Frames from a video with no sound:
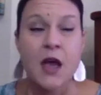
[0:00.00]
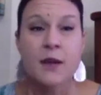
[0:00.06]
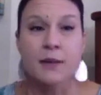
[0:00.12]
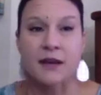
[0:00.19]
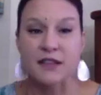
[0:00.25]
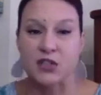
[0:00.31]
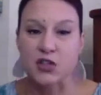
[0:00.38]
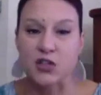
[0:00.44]

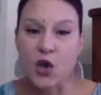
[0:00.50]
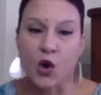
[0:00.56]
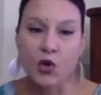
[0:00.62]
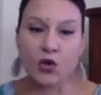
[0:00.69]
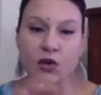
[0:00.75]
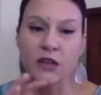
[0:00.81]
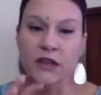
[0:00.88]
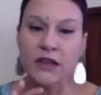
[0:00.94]
because it's
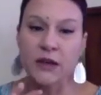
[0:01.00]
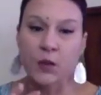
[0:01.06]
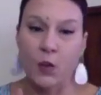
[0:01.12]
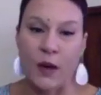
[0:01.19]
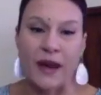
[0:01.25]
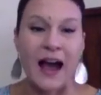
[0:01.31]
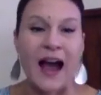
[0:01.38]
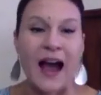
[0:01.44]
only
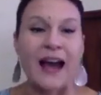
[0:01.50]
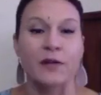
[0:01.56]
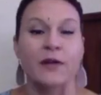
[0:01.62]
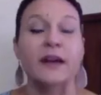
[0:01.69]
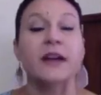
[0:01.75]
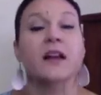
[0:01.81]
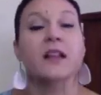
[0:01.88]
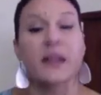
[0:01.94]
when I
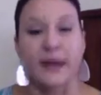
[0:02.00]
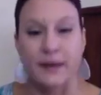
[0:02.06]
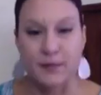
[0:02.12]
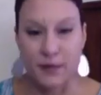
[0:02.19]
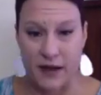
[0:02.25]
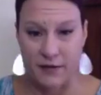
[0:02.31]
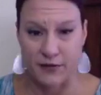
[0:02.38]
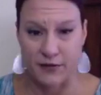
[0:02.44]
reclaimed
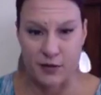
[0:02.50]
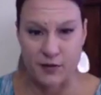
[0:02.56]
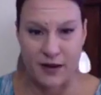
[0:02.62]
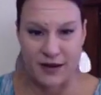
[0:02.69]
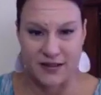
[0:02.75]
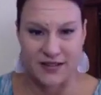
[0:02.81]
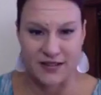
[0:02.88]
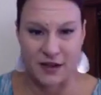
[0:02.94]
that for
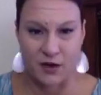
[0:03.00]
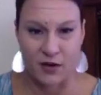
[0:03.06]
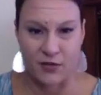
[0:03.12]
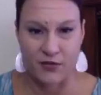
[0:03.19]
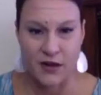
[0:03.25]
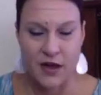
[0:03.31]
myself